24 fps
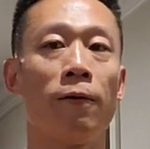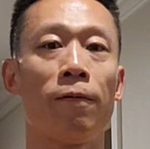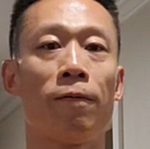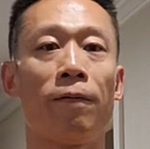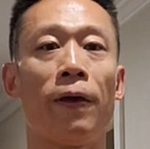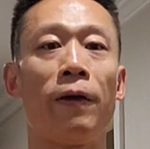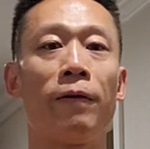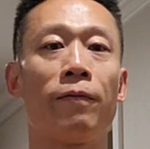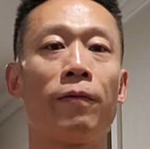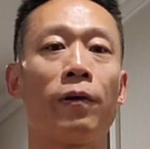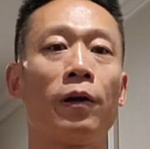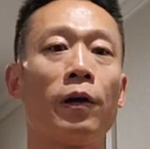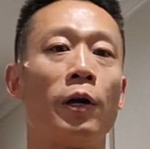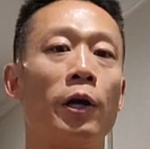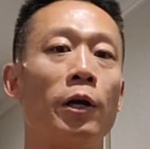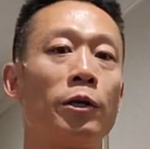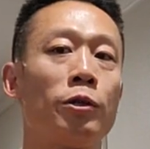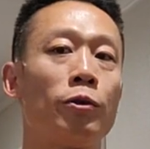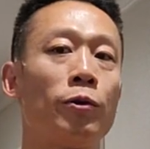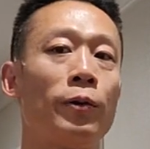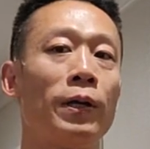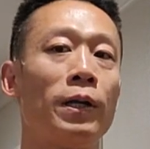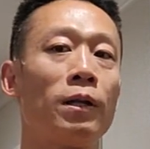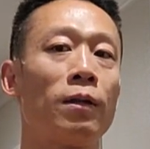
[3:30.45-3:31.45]
favor or
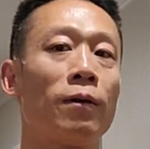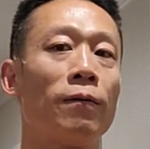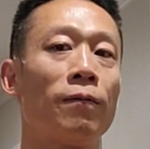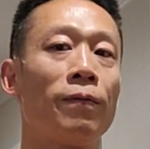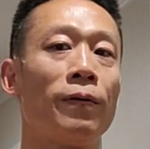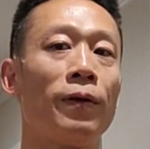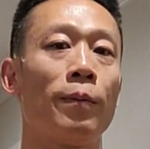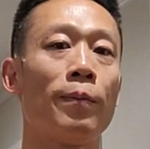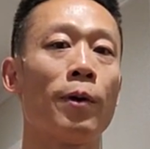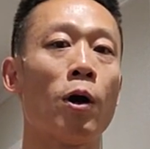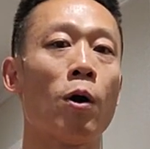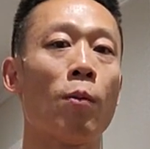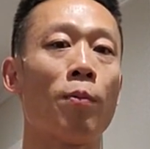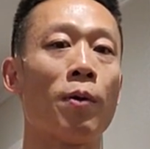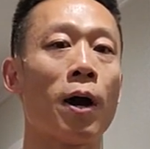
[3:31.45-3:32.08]
treat the female